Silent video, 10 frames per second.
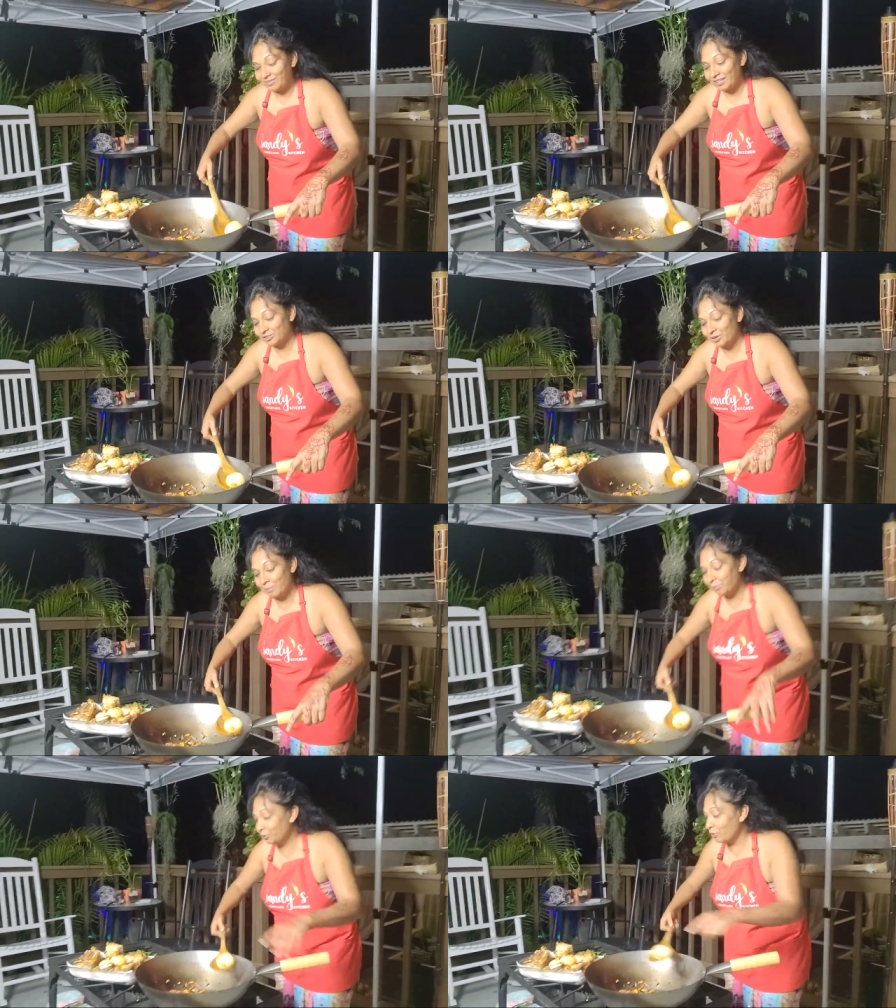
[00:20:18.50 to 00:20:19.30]
So I
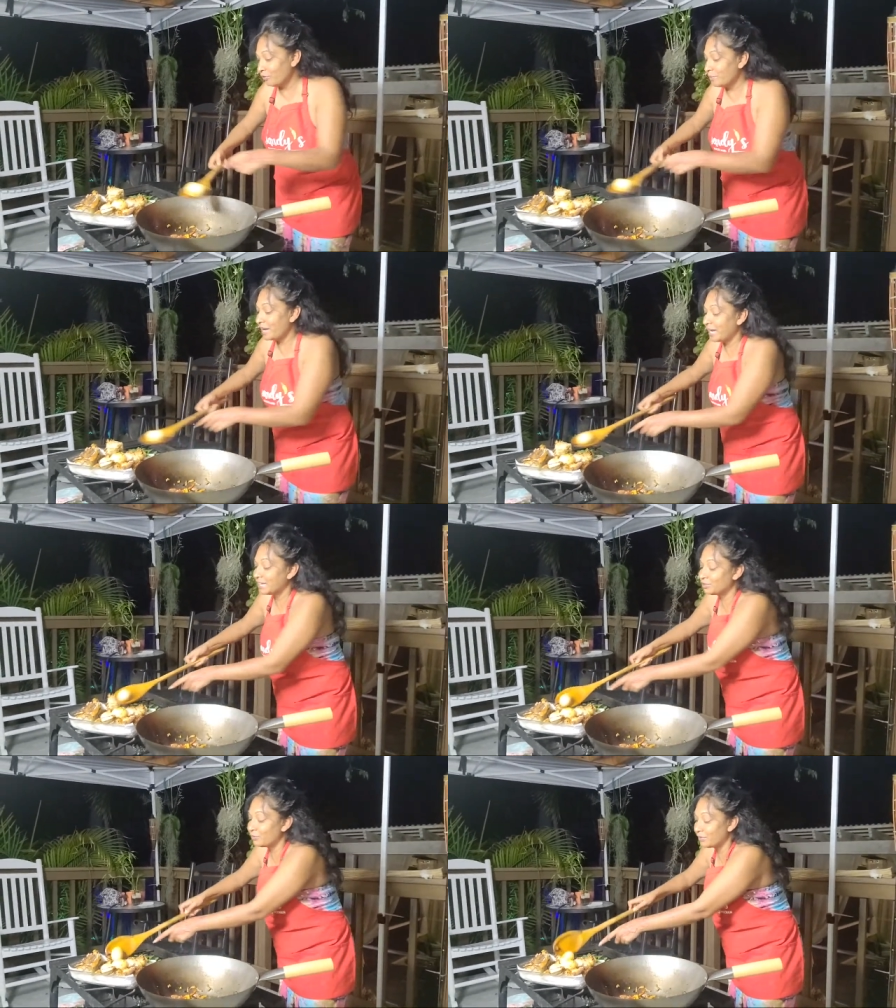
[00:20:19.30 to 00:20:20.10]
put over my eggs
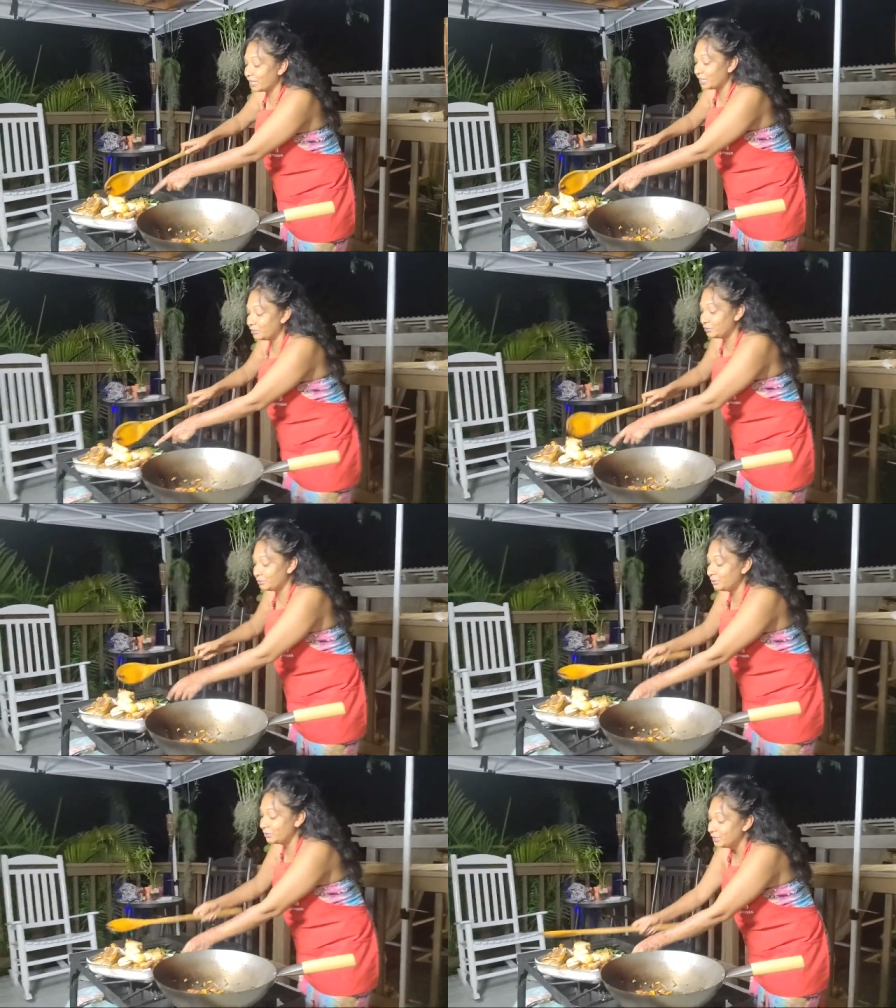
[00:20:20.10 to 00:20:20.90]
over here too.
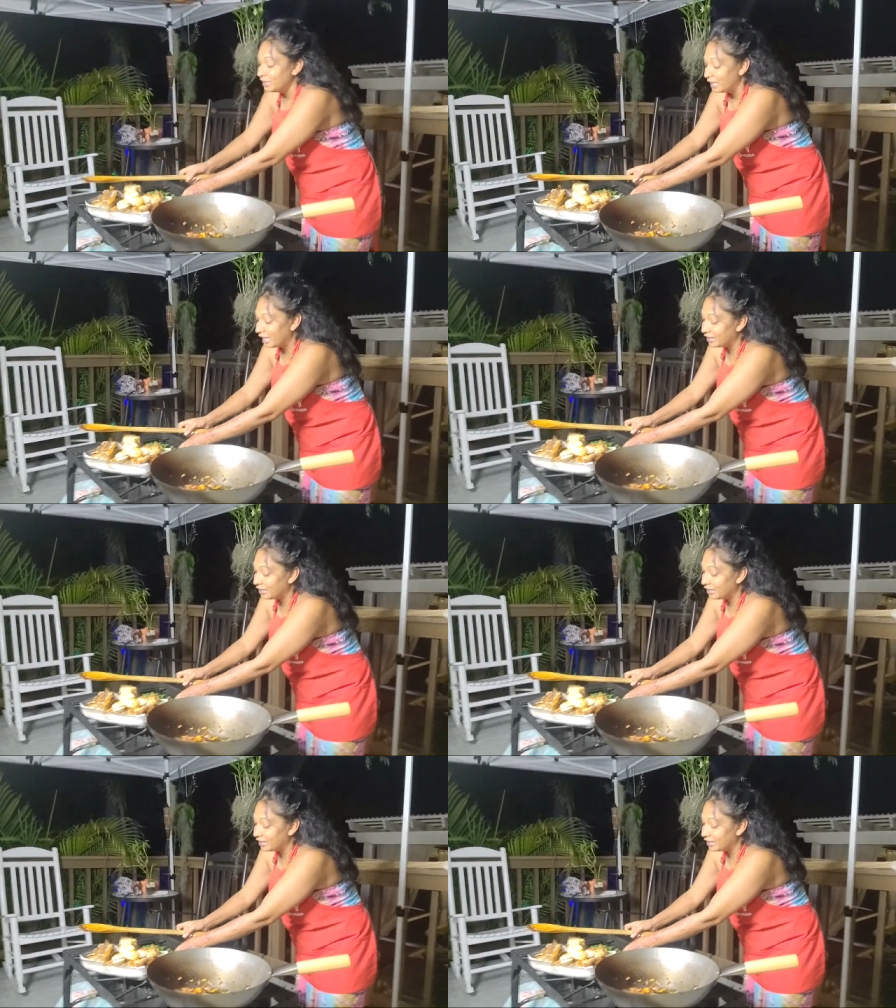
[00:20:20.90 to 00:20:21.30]
And